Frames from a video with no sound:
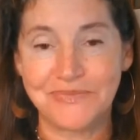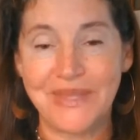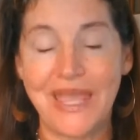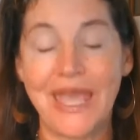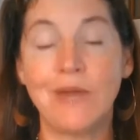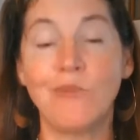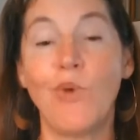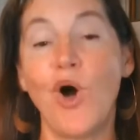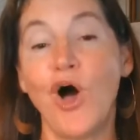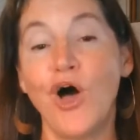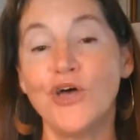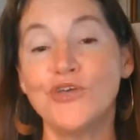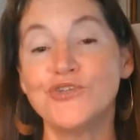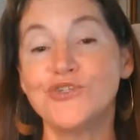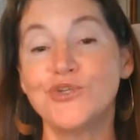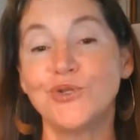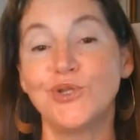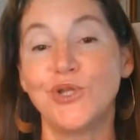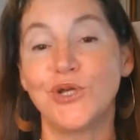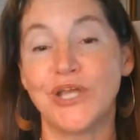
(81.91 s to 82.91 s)
And we'll
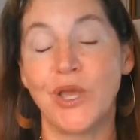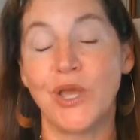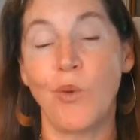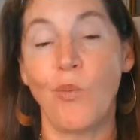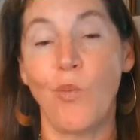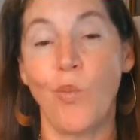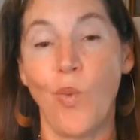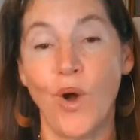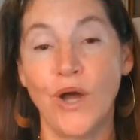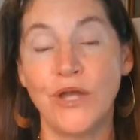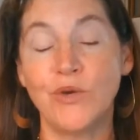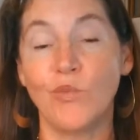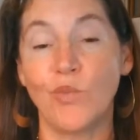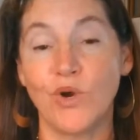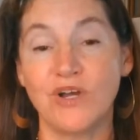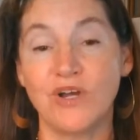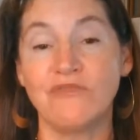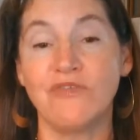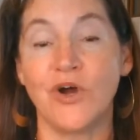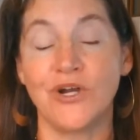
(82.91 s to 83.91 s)
also look at one
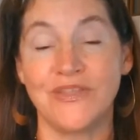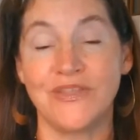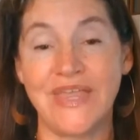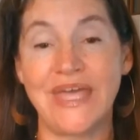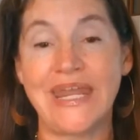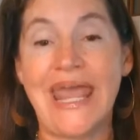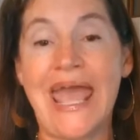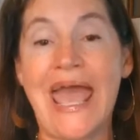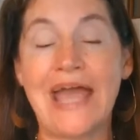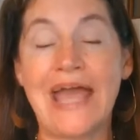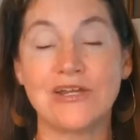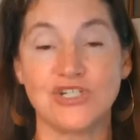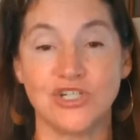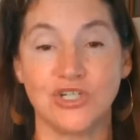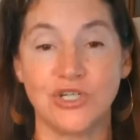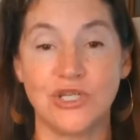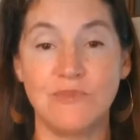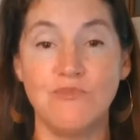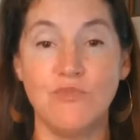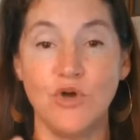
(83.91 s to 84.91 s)
work of art that
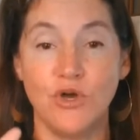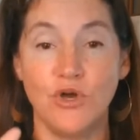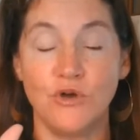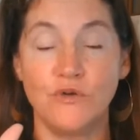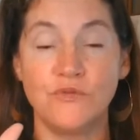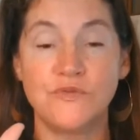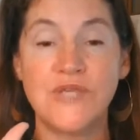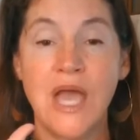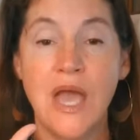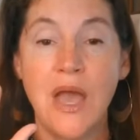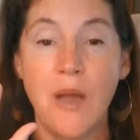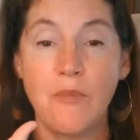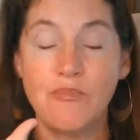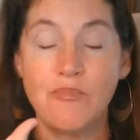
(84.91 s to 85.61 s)
actually moves,